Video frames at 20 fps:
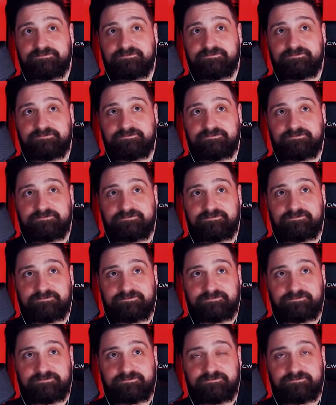
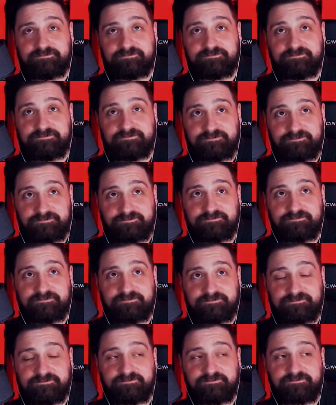
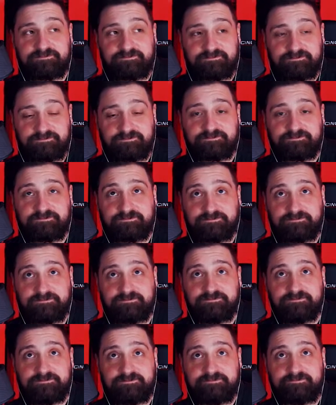
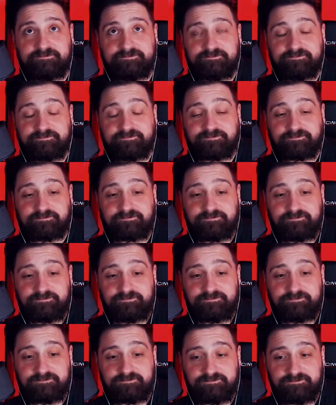
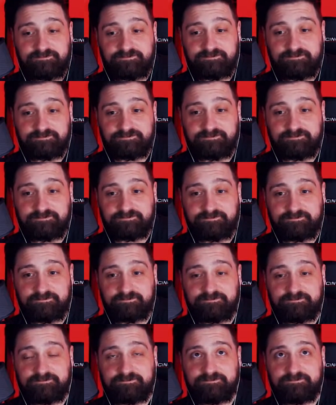
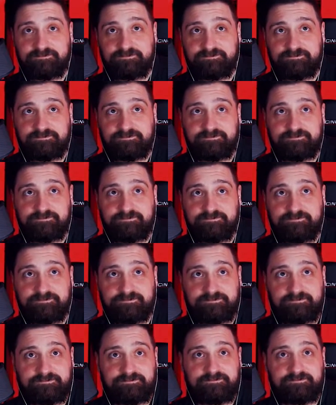
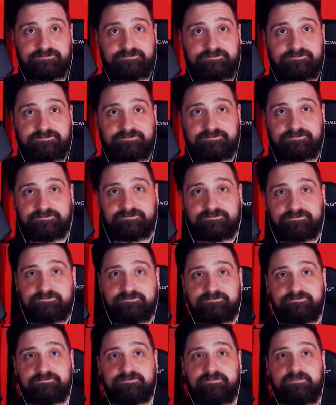No words are spoken by the person on screen.